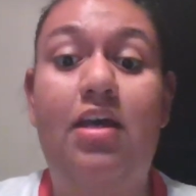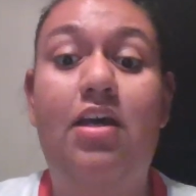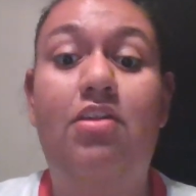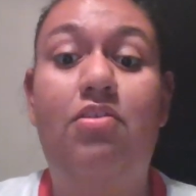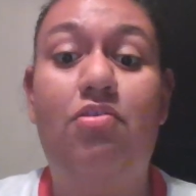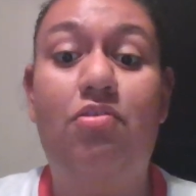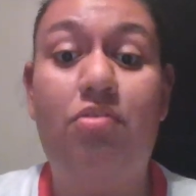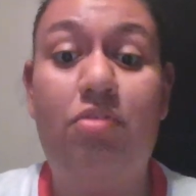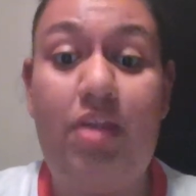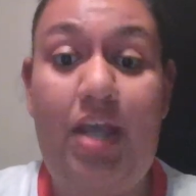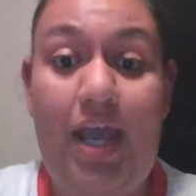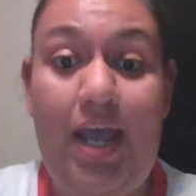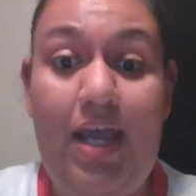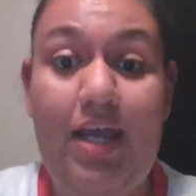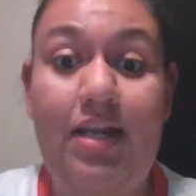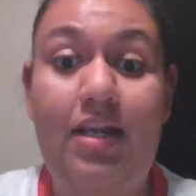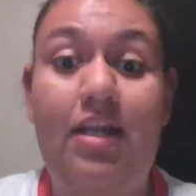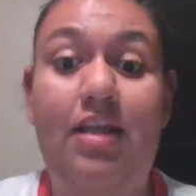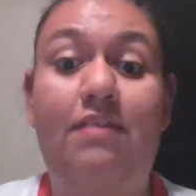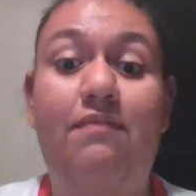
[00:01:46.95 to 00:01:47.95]

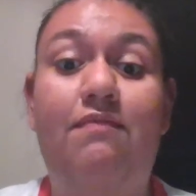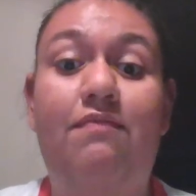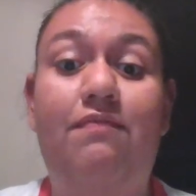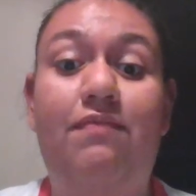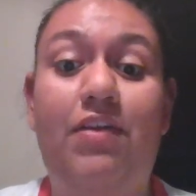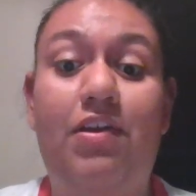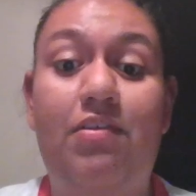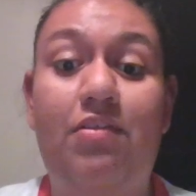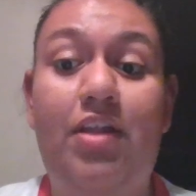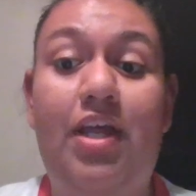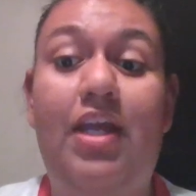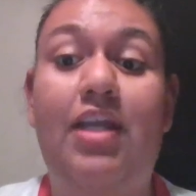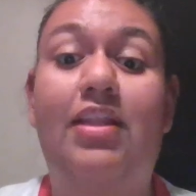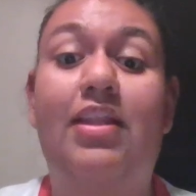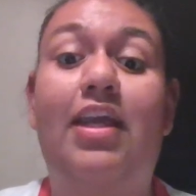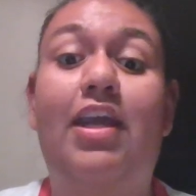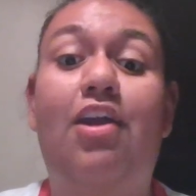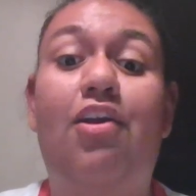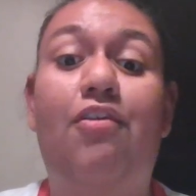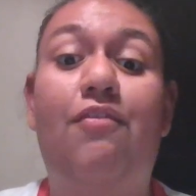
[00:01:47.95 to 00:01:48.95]
understand and feel like
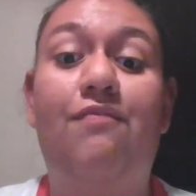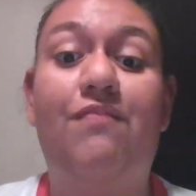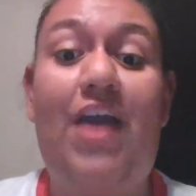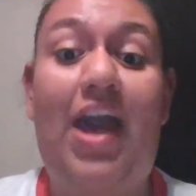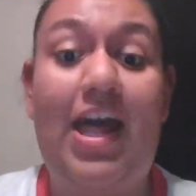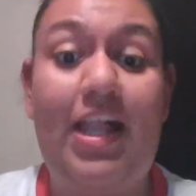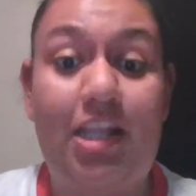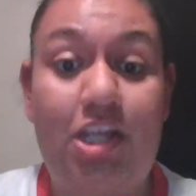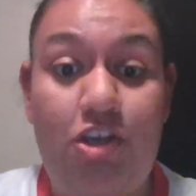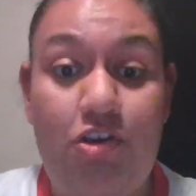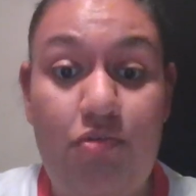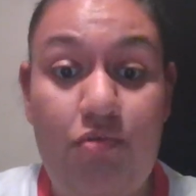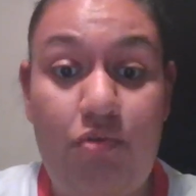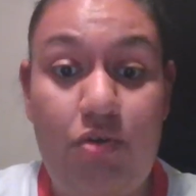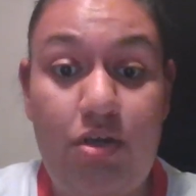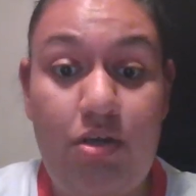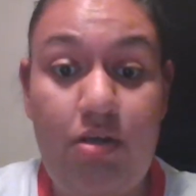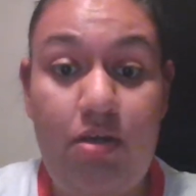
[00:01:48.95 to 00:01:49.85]
they are valued